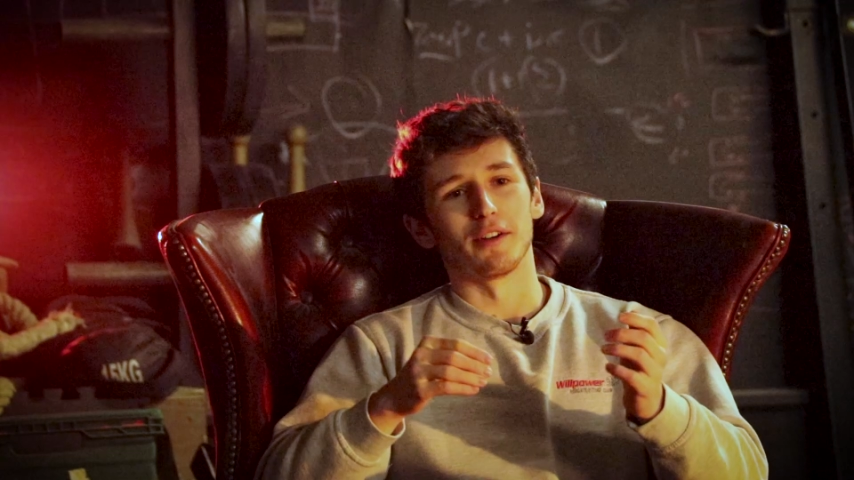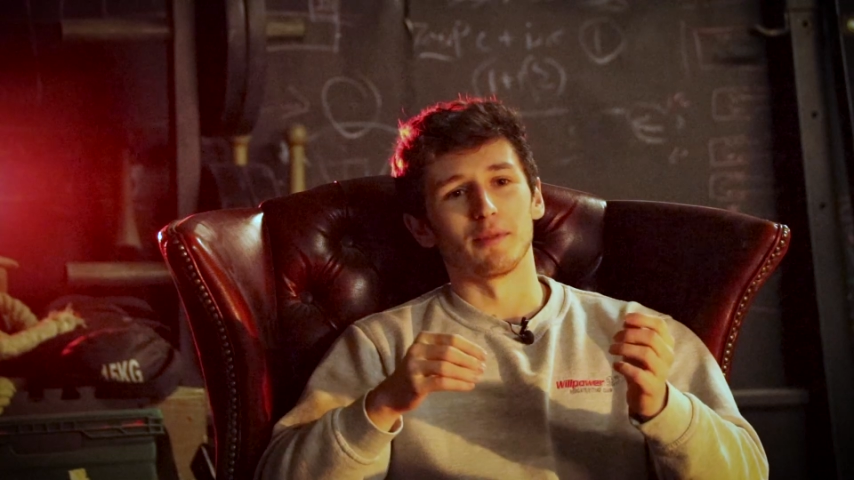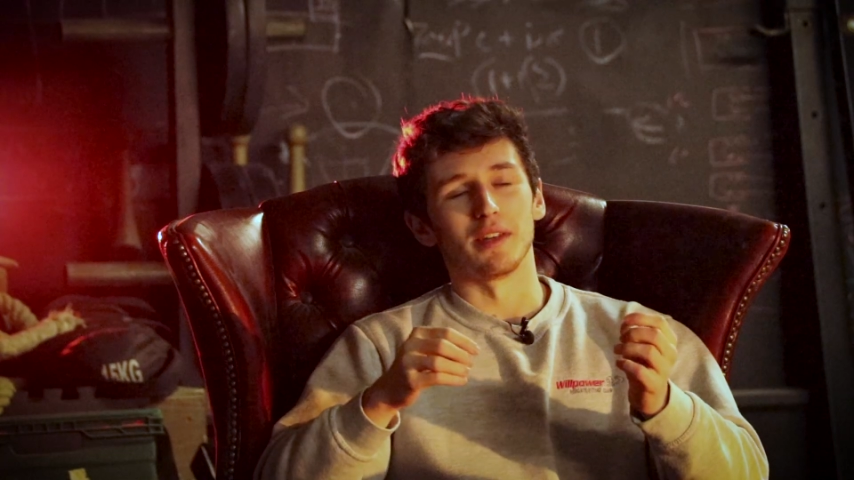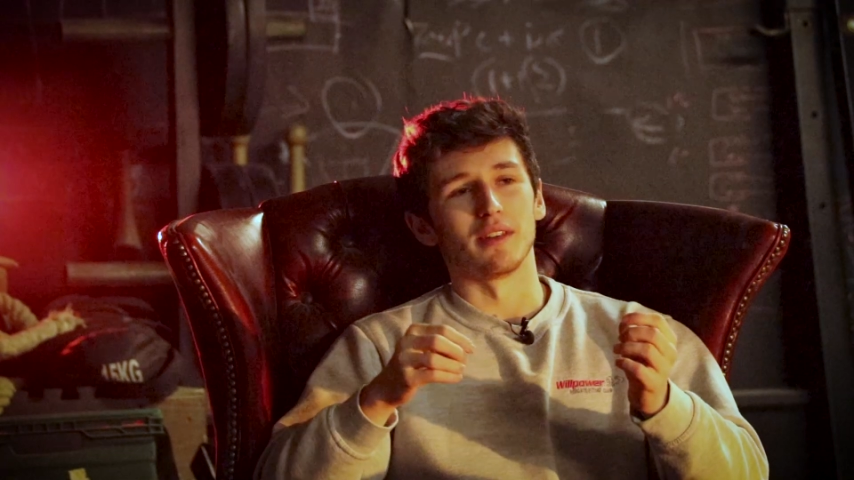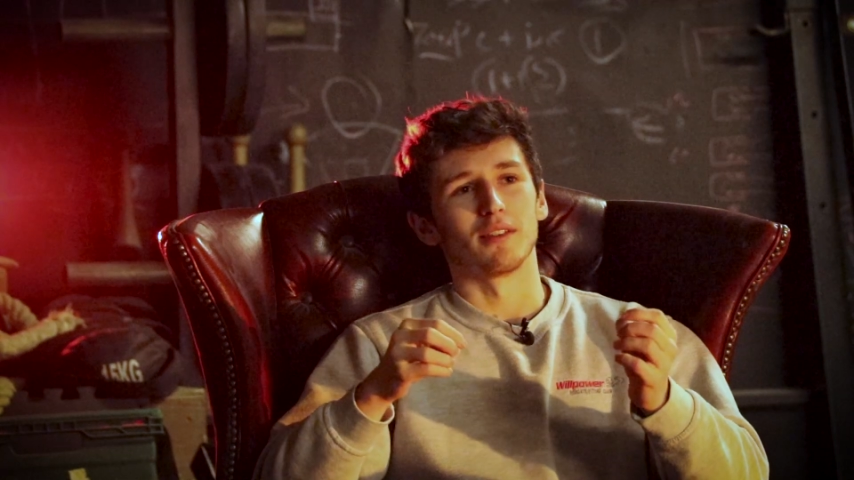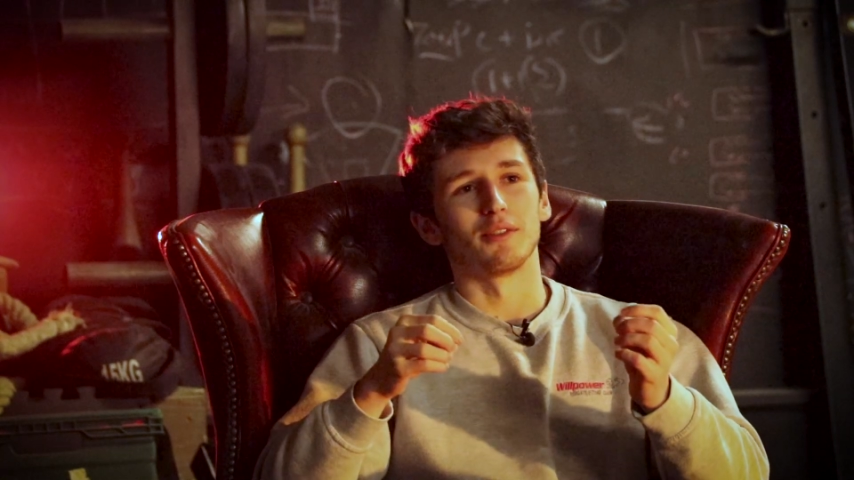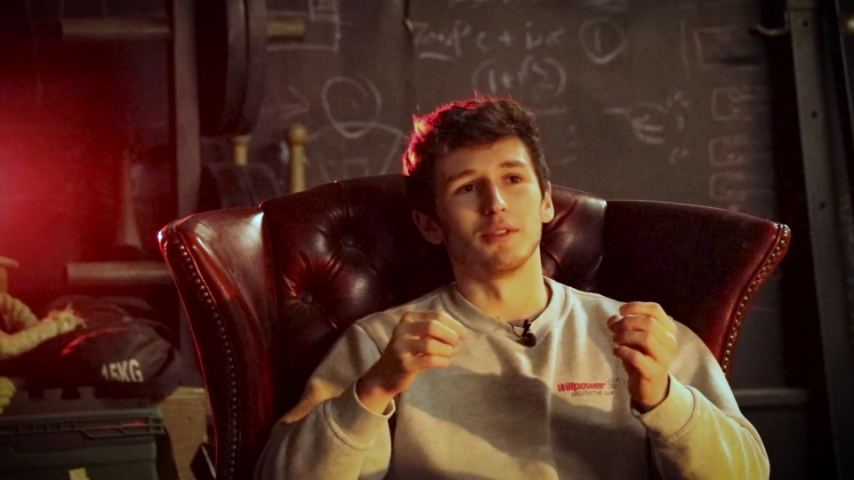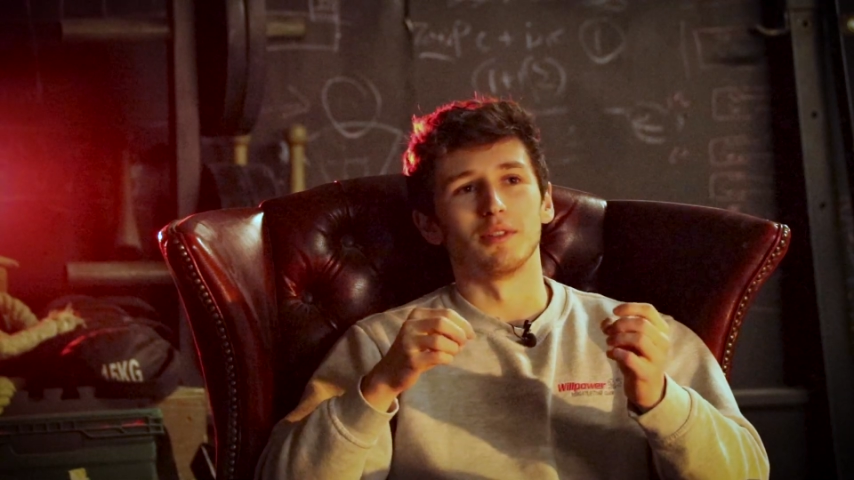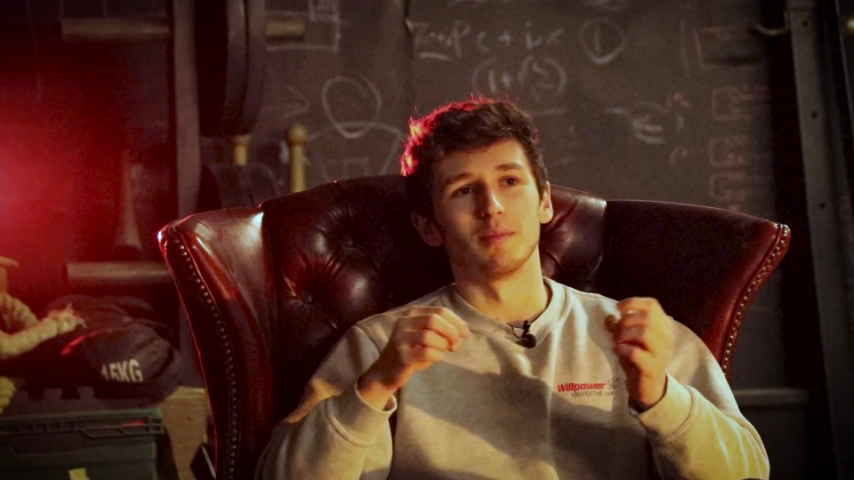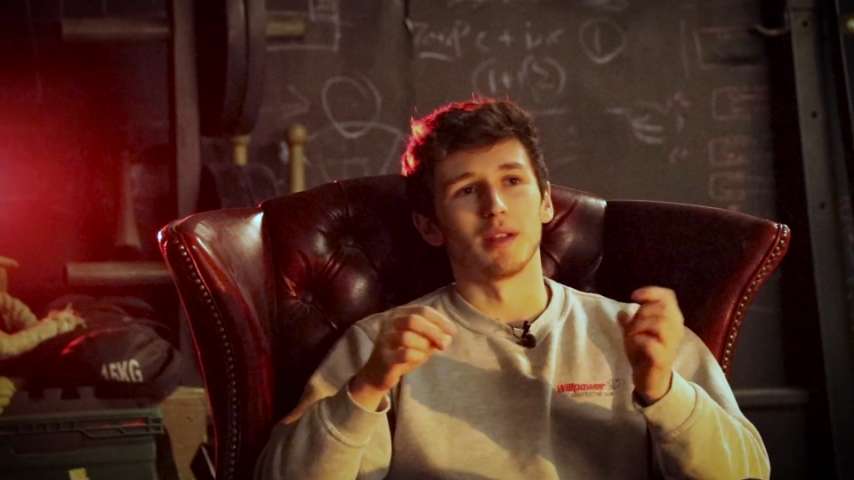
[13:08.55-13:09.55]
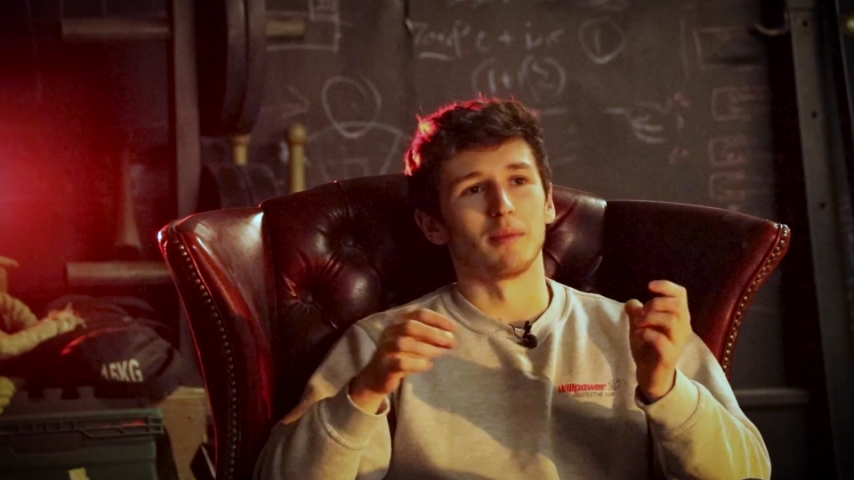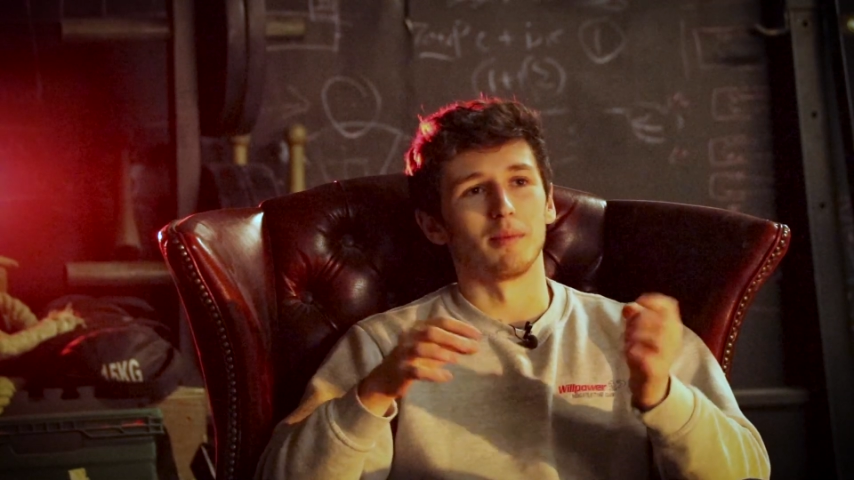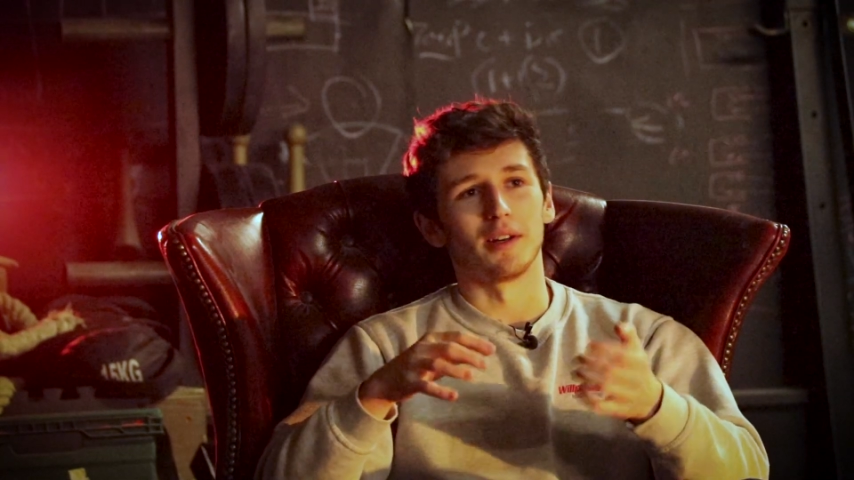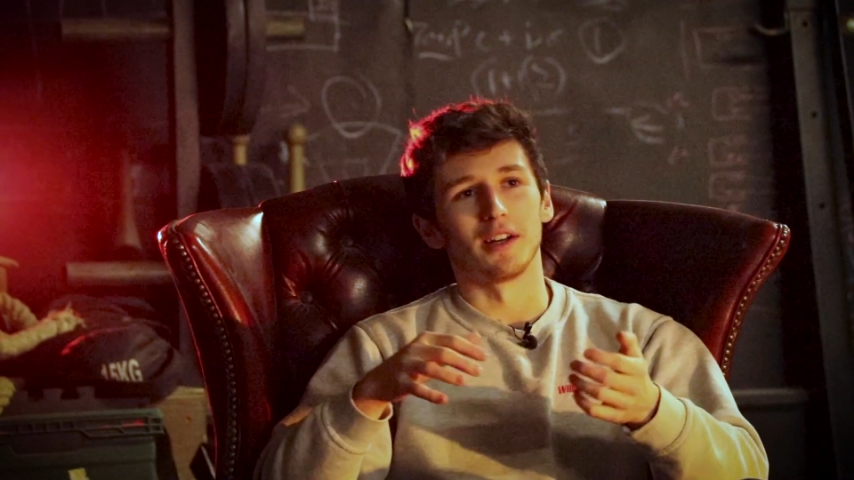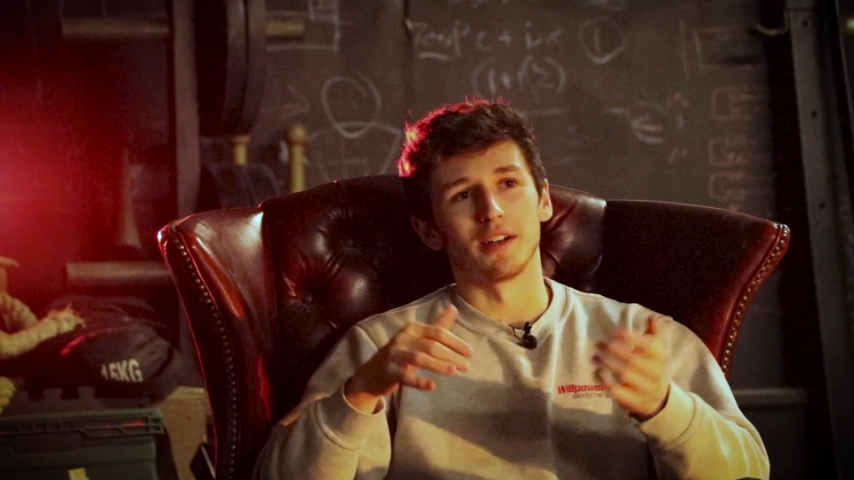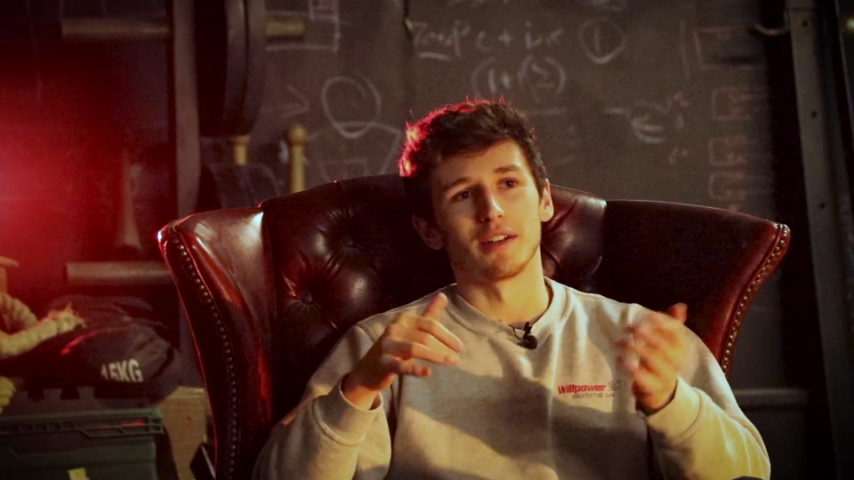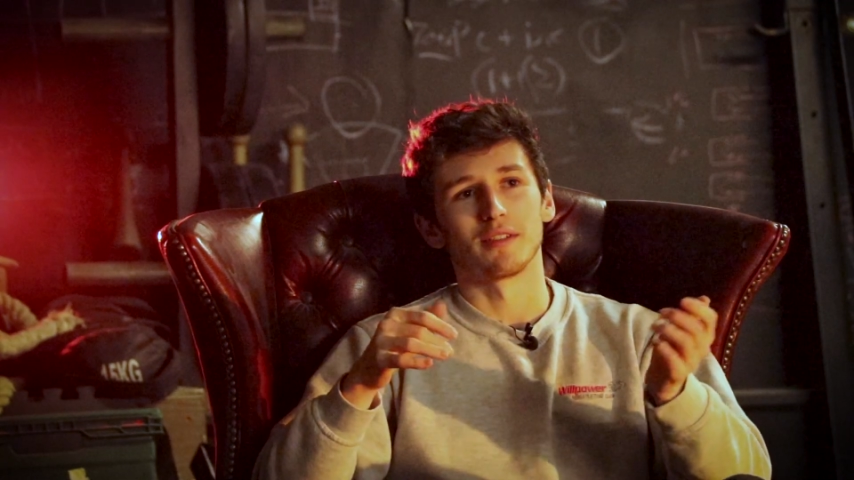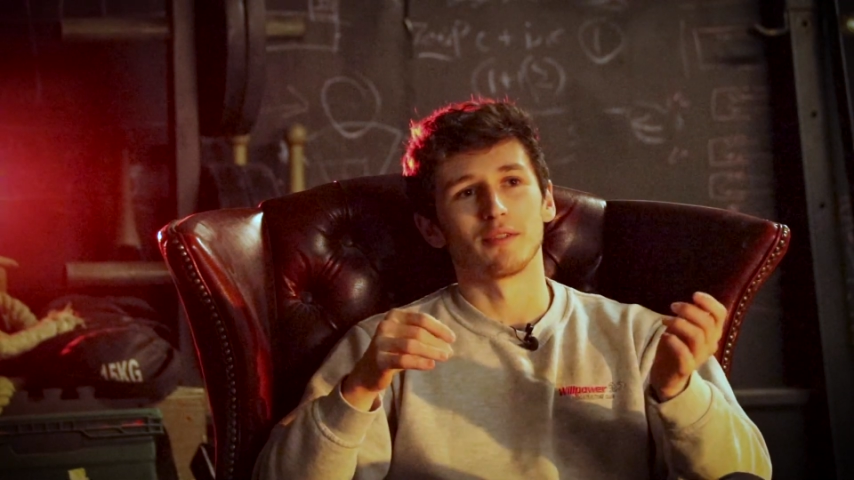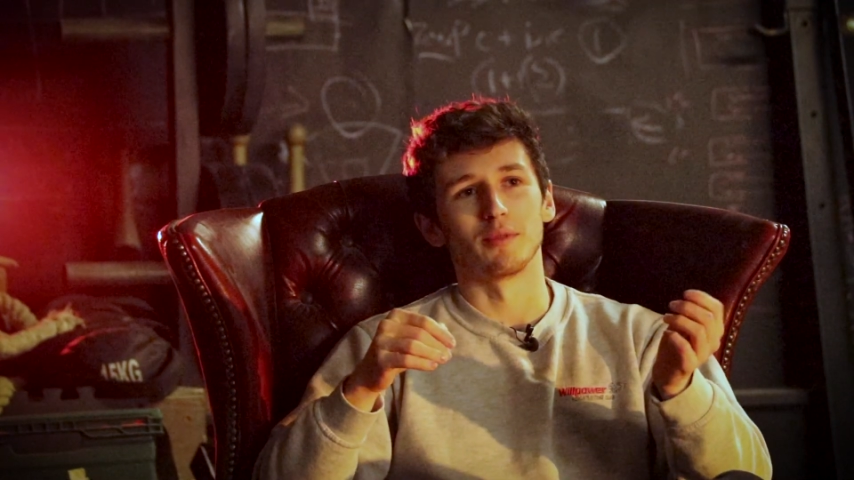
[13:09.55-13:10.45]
we all blah, blah, blah,